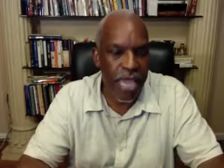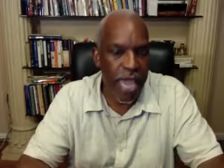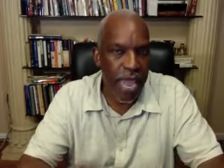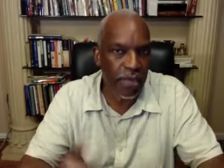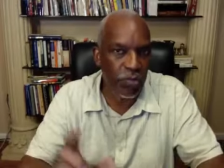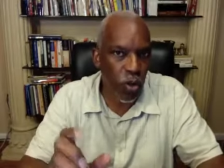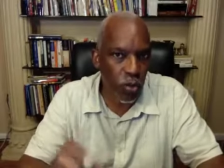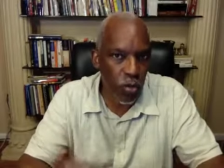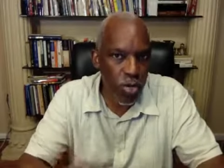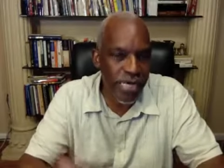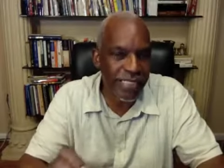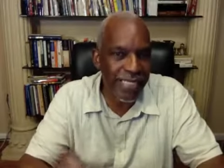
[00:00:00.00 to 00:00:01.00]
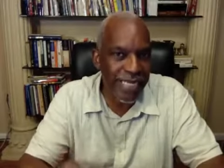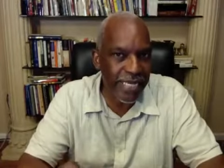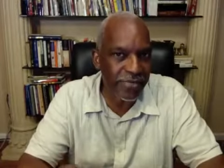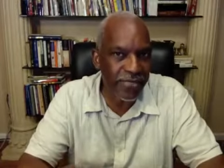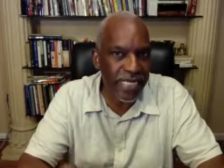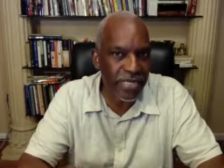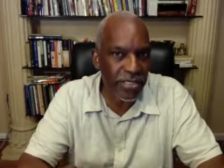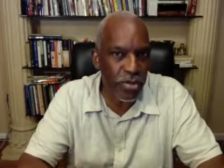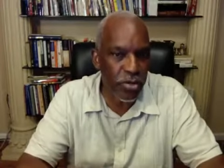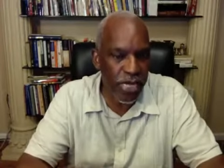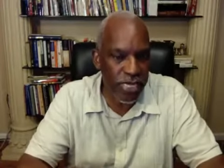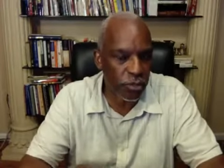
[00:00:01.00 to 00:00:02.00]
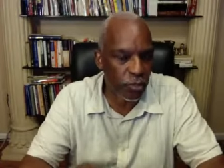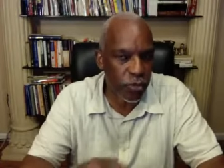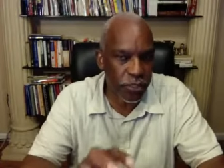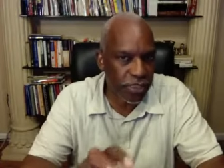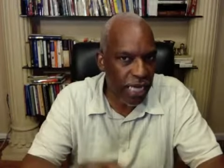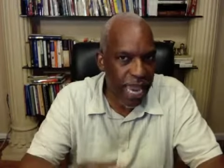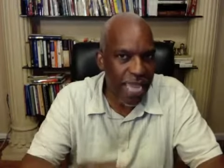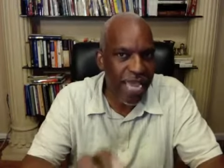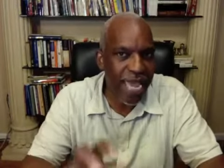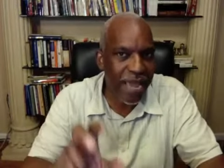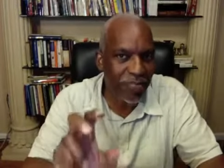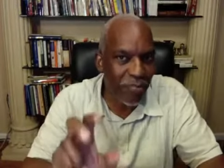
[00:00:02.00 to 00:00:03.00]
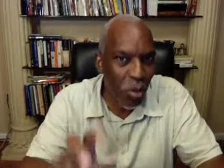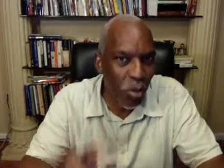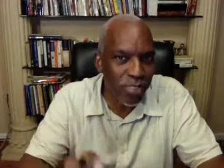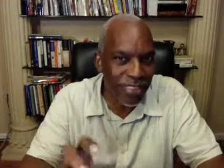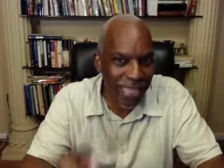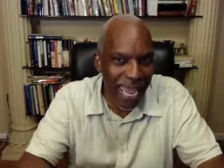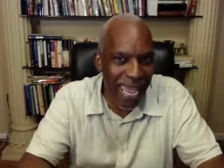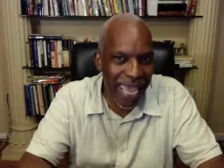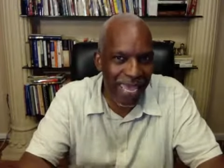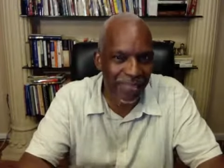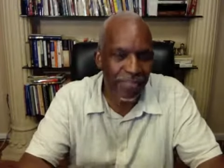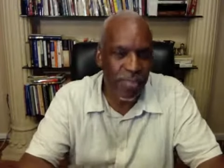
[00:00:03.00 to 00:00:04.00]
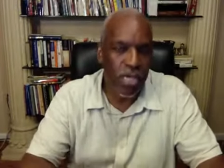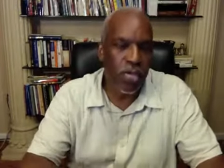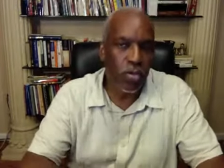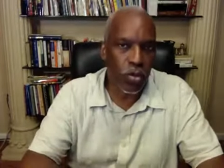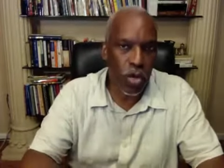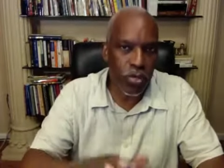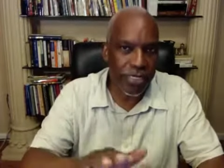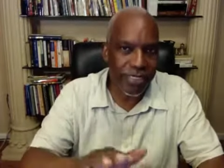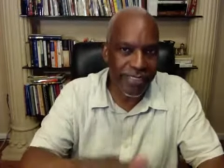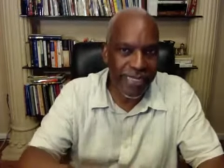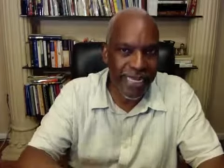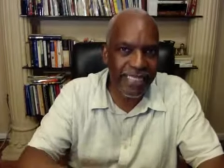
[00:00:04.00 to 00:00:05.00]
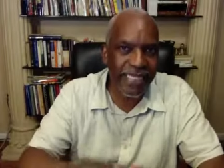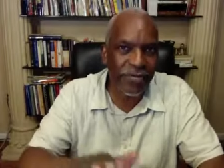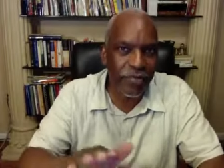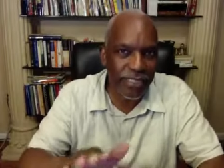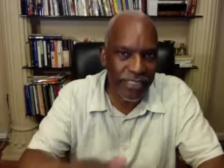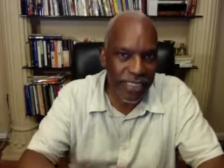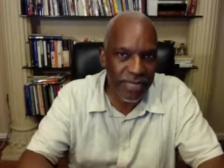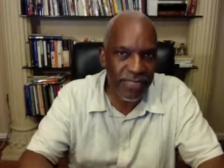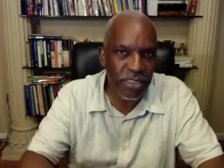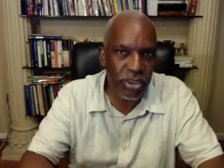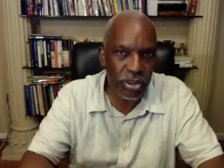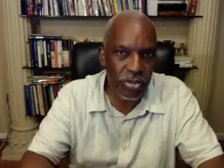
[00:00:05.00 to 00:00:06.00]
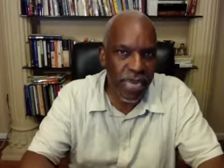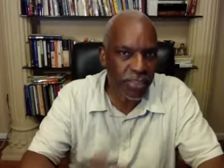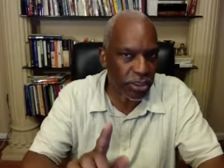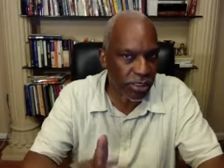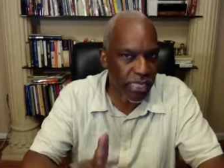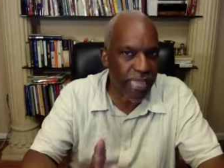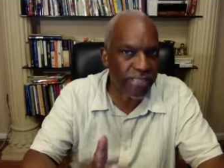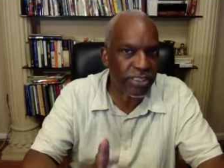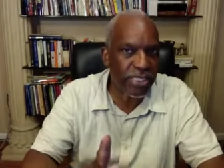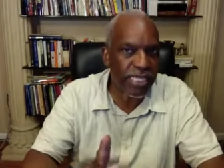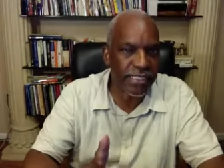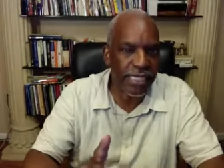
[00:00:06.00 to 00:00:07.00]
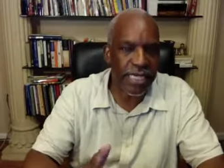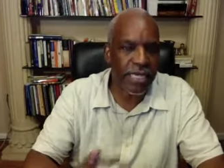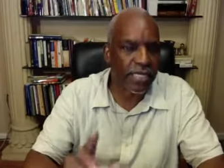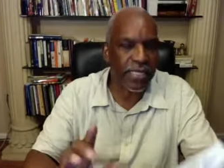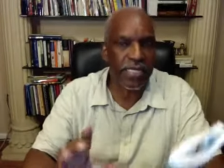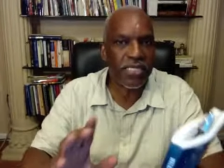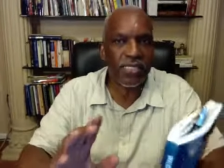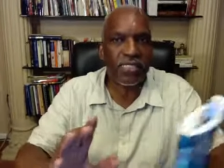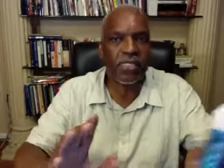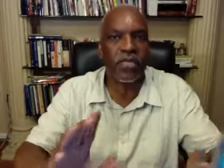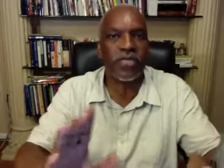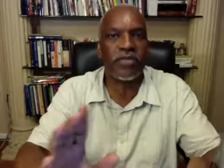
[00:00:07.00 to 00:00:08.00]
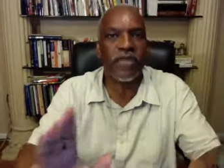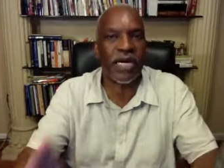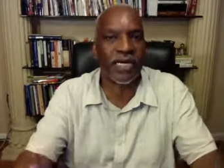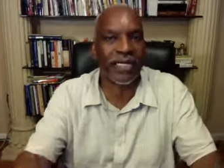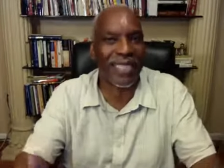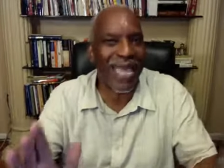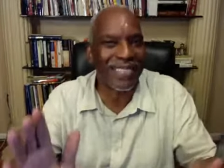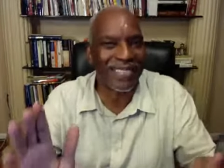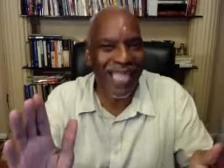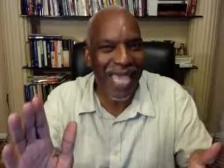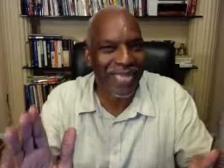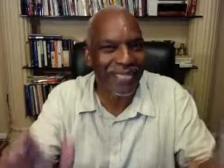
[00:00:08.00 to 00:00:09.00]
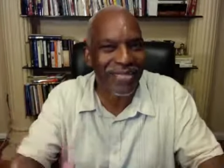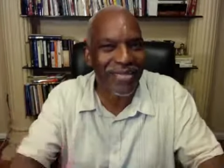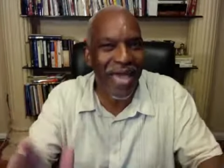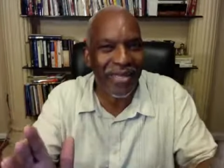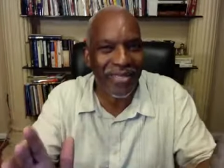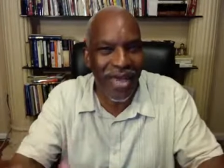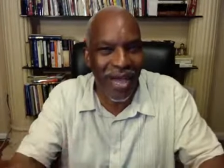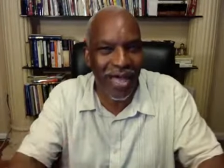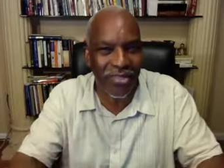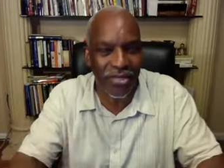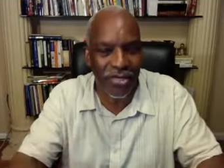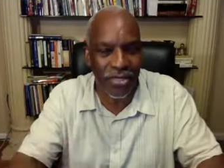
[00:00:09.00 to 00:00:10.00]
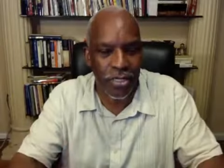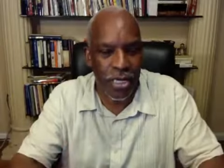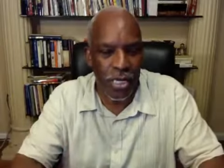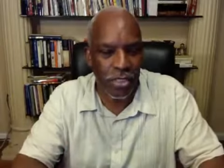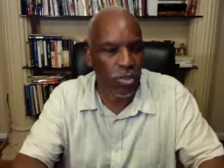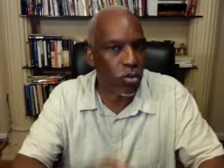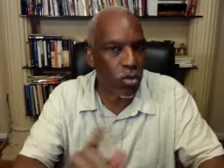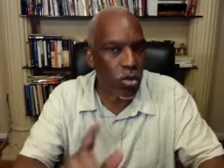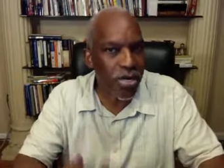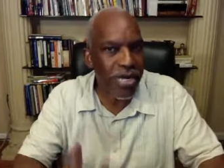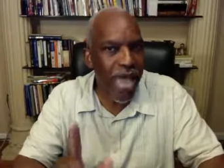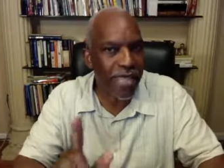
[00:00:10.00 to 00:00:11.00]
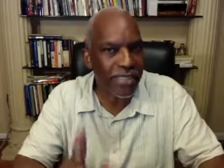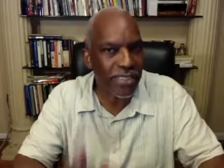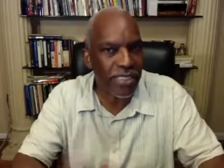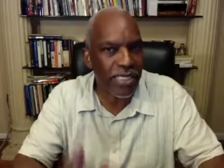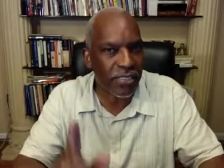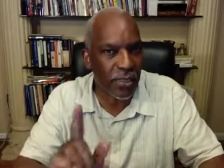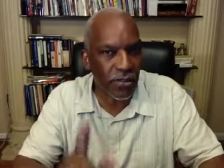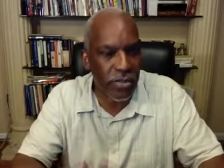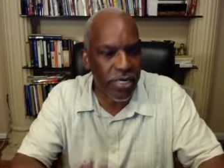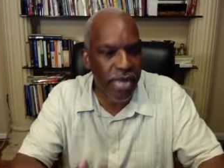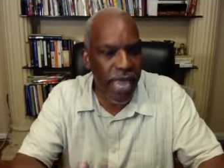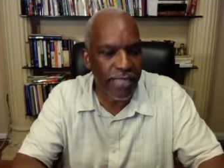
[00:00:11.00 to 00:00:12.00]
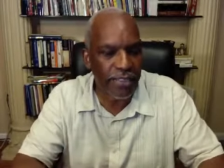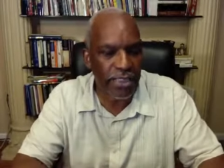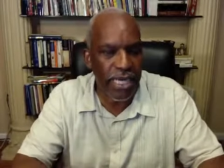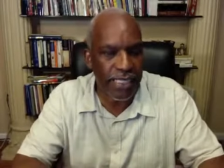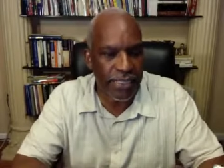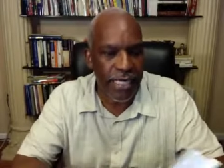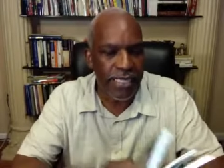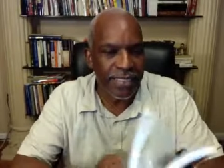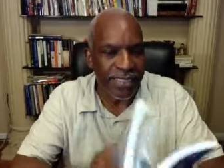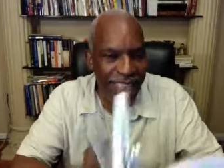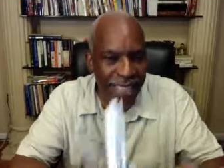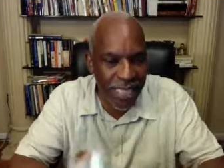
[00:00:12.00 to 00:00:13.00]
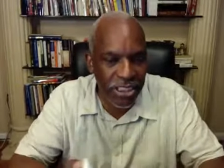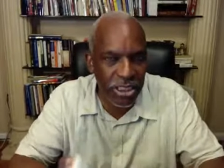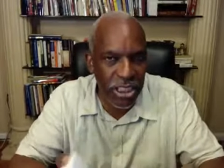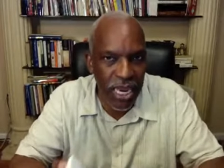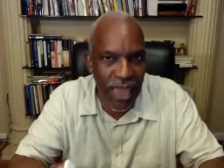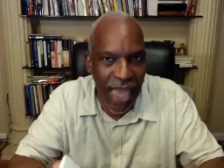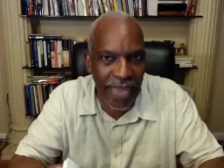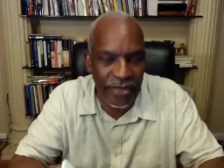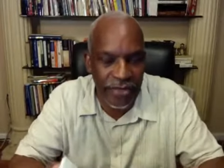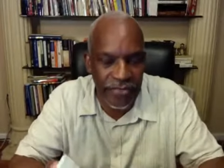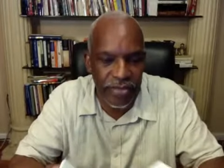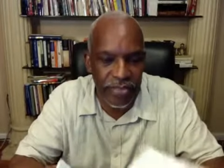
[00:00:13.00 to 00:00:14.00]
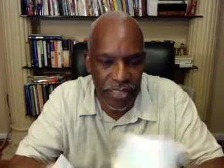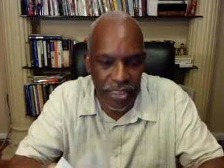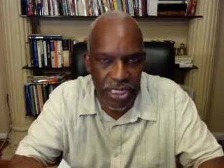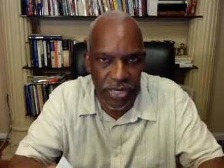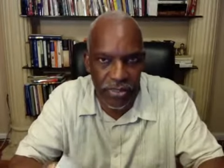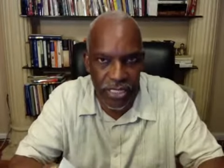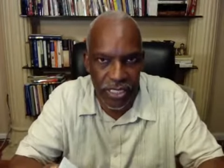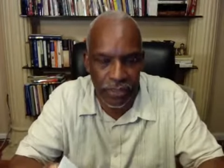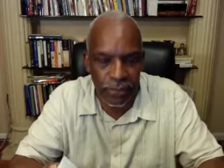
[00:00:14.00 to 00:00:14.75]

And what we're literally doing is we're taking more time where we're dealing with demonstration, not just, and this is going to be a class like none other. So we're not just, we're not just teaching out of the material.